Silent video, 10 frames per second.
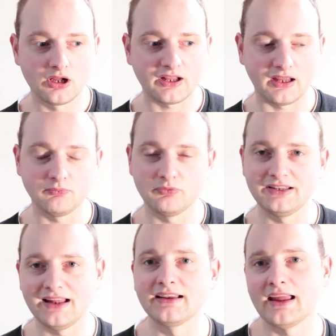okay, we
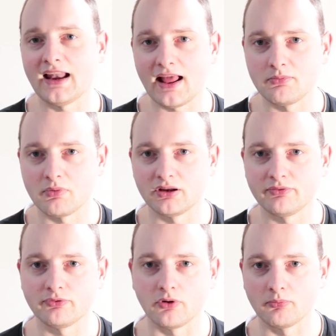didn't get any money
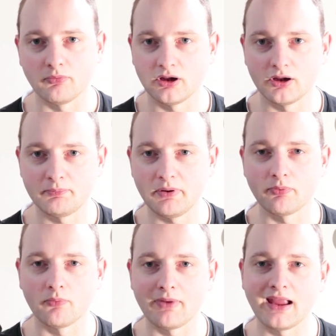from
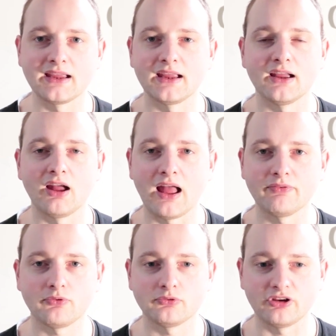people making a
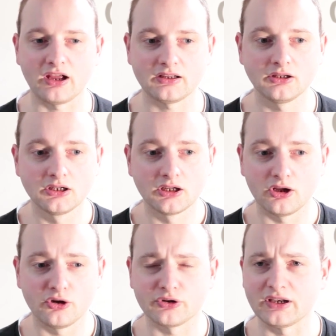headphone jack
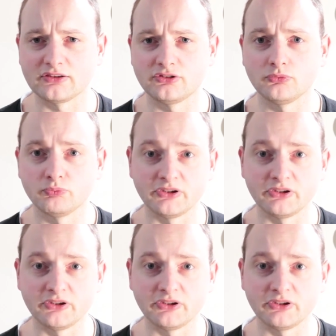connection.